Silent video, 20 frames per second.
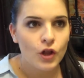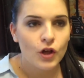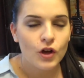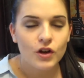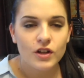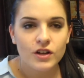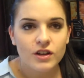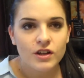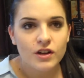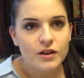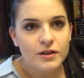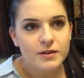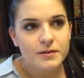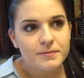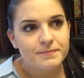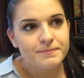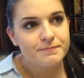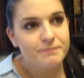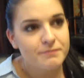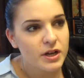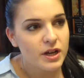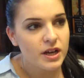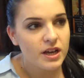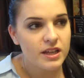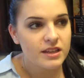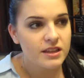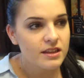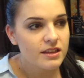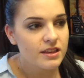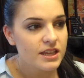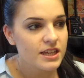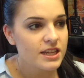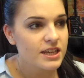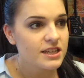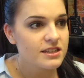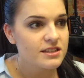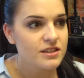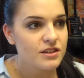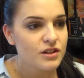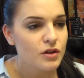But the thing
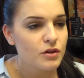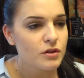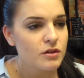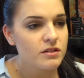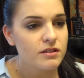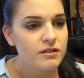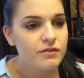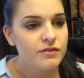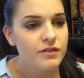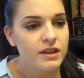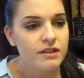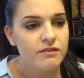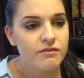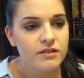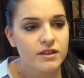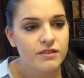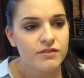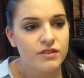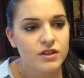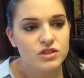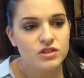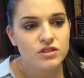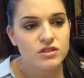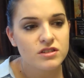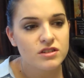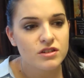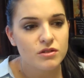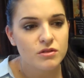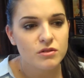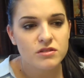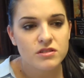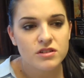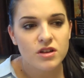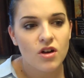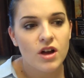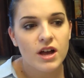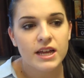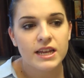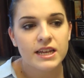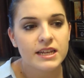is, you know, even if I just do a
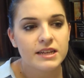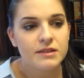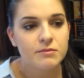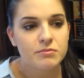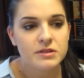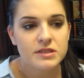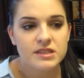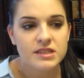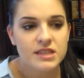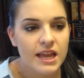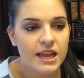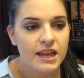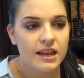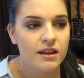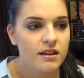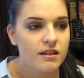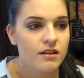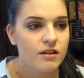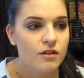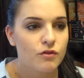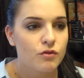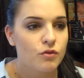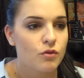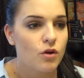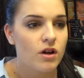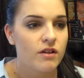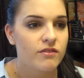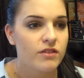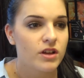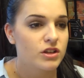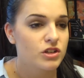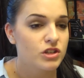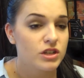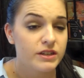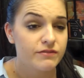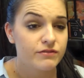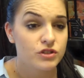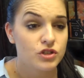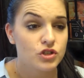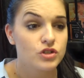tiny percent of what I've learned,
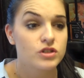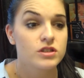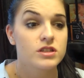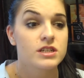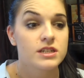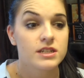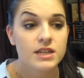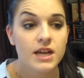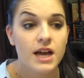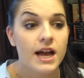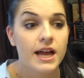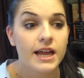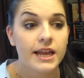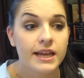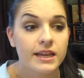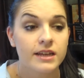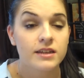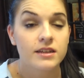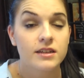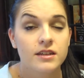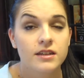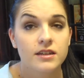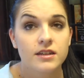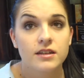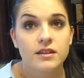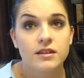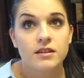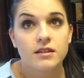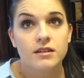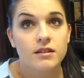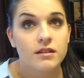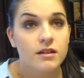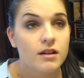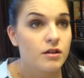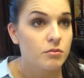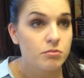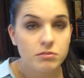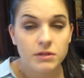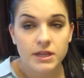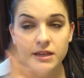even just today,
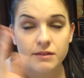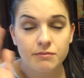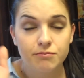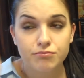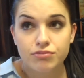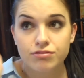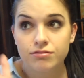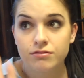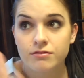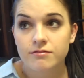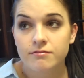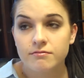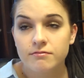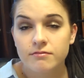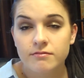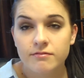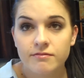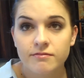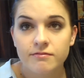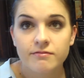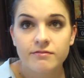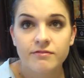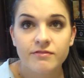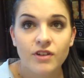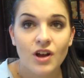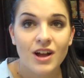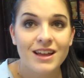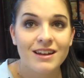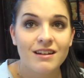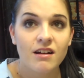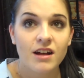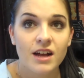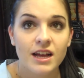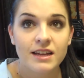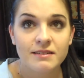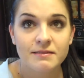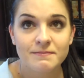I'll be flying high.